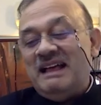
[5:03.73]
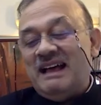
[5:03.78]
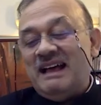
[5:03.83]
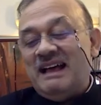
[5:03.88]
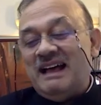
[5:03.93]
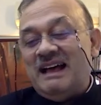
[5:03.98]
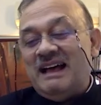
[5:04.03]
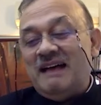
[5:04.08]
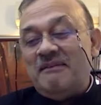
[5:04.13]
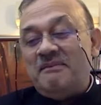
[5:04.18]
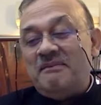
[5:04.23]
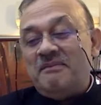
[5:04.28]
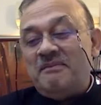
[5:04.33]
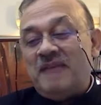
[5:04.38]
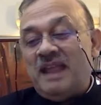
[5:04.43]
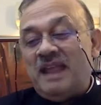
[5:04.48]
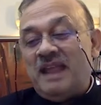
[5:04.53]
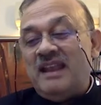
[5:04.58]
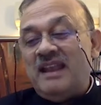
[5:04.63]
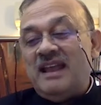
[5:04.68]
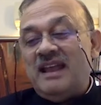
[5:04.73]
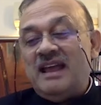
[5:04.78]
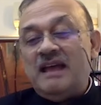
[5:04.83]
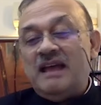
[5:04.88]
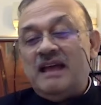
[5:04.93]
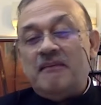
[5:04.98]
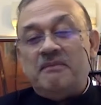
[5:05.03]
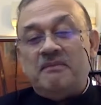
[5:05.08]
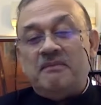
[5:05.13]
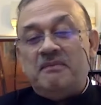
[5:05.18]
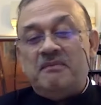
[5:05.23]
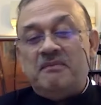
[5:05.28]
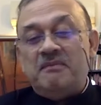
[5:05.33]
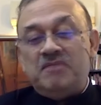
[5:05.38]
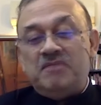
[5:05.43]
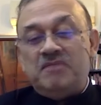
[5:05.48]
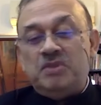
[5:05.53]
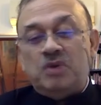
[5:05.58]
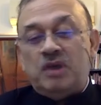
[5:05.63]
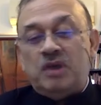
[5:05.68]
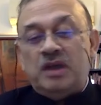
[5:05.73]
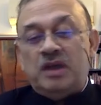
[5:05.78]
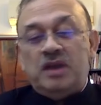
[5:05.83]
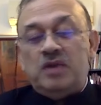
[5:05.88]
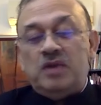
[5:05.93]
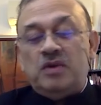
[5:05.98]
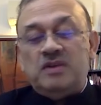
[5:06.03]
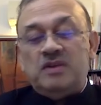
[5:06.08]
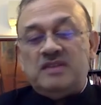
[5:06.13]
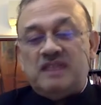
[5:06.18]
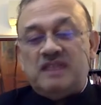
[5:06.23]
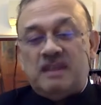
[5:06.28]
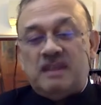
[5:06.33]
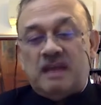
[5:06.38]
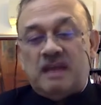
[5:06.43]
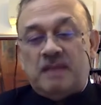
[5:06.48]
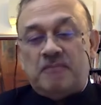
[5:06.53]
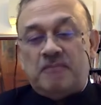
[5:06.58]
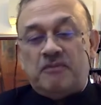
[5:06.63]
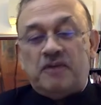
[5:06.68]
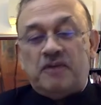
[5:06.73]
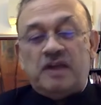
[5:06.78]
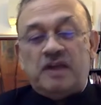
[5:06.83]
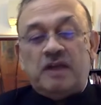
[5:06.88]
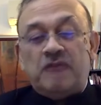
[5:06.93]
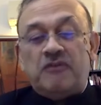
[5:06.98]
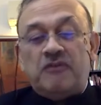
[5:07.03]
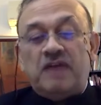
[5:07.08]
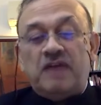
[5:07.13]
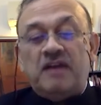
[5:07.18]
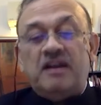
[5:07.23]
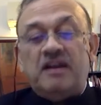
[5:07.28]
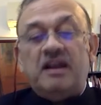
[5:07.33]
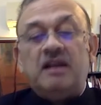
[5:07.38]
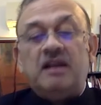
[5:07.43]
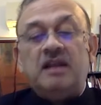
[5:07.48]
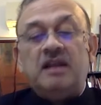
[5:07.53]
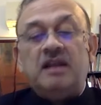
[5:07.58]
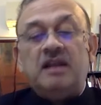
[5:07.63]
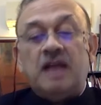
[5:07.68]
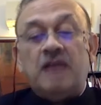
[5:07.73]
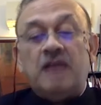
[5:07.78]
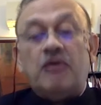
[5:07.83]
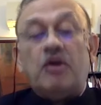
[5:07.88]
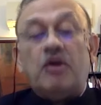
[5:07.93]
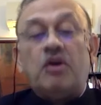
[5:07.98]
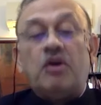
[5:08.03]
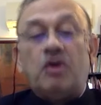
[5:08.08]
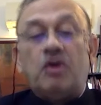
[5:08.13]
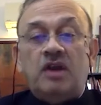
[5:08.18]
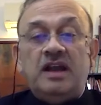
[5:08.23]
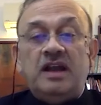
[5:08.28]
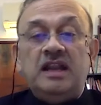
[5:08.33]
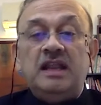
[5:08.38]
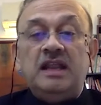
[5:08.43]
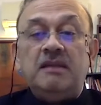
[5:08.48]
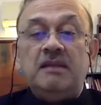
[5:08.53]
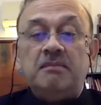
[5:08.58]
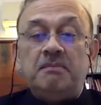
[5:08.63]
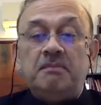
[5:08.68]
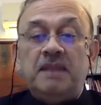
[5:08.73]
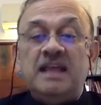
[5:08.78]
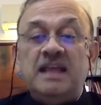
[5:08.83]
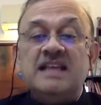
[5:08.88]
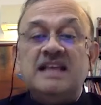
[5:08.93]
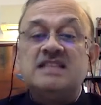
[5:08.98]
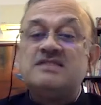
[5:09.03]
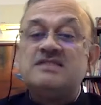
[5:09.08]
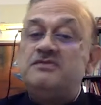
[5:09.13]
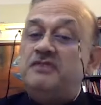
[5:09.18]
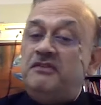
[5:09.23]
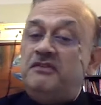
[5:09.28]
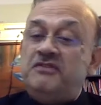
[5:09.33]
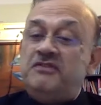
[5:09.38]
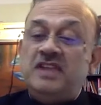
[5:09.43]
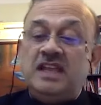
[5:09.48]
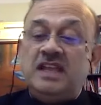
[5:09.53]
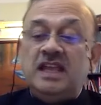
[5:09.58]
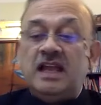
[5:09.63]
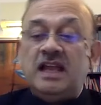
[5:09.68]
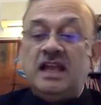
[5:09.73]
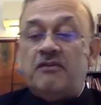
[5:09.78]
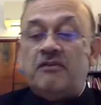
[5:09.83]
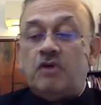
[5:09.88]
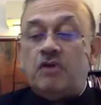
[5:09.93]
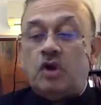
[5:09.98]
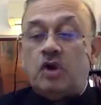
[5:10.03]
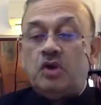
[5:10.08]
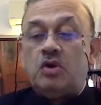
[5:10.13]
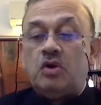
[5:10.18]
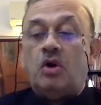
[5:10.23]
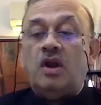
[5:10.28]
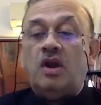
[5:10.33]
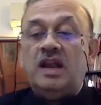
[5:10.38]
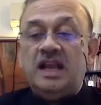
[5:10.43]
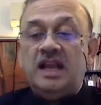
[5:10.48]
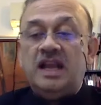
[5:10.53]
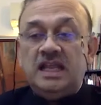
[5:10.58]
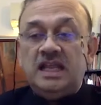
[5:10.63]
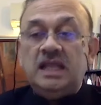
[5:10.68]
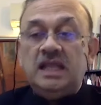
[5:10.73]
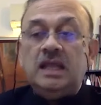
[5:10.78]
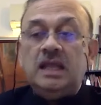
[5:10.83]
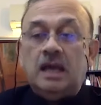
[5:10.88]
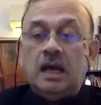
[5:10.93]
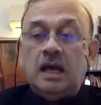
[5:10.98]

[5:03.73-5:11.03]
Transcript: And you already know is upward of 100 gigawatt already in place, 50 gigawatt already,